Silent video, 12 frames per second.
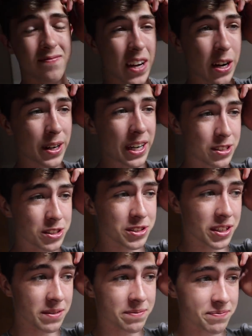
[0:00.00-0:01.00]
Very
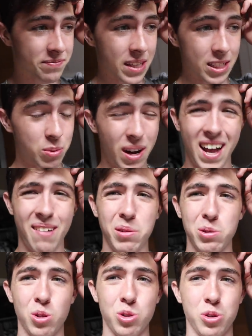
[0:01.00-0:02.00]
interesting. That's why I have
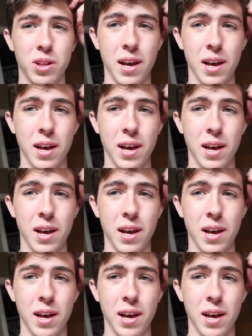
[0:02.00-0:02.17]
no social